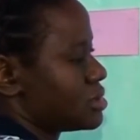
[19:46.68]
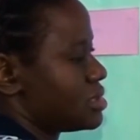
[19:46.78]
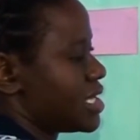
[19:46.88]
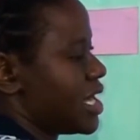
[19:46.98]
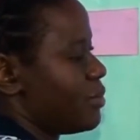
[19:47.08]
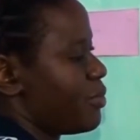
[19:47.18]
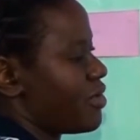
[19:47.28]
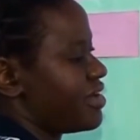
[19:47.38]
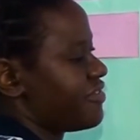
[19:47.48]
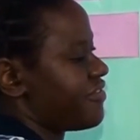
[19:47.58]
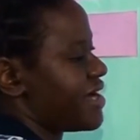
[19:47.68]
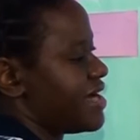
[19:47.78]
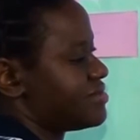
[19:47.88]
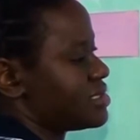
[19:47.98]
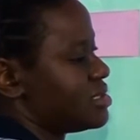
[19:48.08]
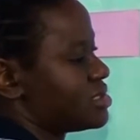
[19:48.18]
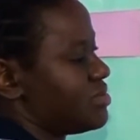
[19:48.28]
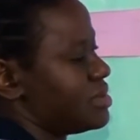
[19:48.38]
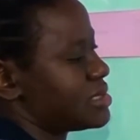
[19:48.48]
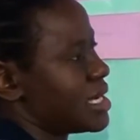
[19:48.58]
10.5
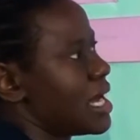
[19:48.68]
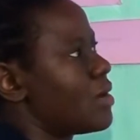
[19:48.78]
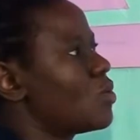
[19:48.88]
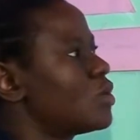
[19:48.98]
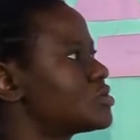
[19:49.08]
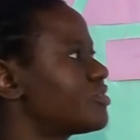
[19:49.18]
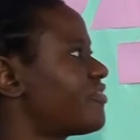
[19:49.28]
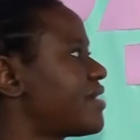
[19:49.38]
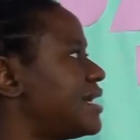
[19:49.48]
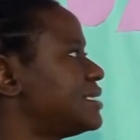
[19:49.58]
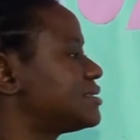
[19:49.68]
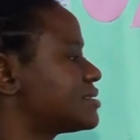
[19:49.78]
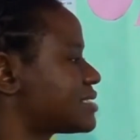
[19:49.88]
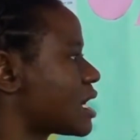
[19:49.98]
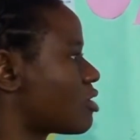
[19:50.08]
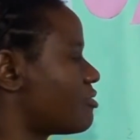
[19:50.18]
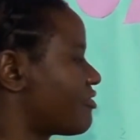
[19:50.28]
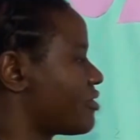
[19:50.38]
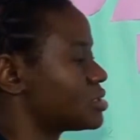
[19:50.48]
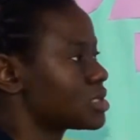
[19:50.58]
centimeter, and we want to find the
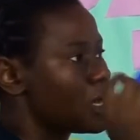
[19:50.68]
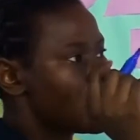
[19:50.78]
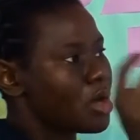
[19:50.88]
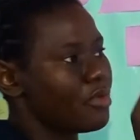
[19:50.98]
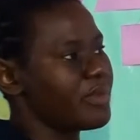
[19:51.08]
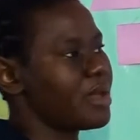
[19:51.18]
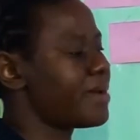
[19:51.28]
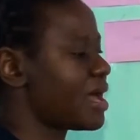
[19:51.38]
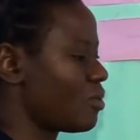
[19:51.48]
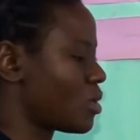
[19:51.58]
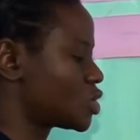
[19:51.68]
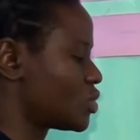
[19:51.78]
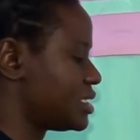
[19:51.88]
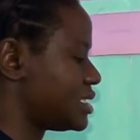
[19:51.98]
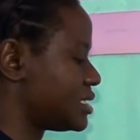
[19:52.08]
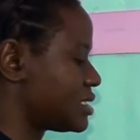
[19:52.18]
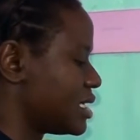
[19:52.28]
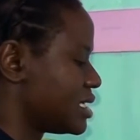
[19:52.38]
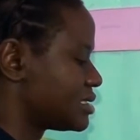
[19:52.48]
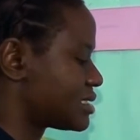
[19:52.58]
circumference. Remember what we did?
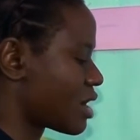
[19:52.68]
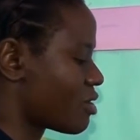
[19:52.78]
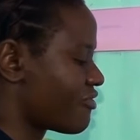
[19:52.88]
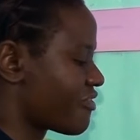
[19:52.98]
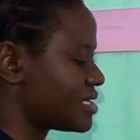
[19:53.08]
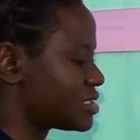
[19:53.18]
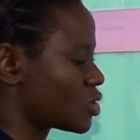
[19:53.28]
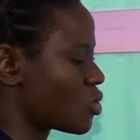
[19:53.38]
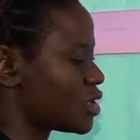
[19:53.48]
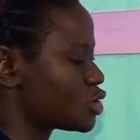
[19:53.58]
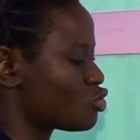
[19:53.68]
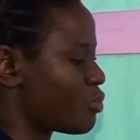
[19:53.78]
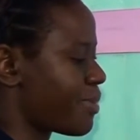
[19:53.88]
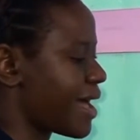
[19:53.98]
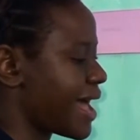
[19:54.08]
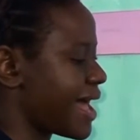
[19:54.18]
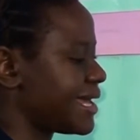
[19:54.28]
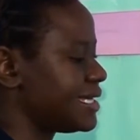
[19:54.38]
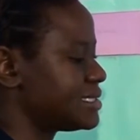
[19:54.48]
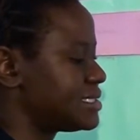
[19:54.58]
Circumference is equals to
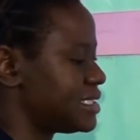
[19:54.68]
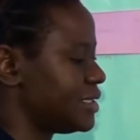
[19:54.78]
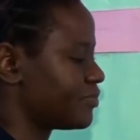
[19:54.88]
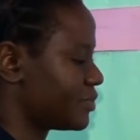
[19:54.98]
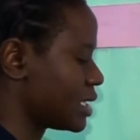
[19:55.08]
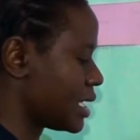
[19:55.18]
pi D.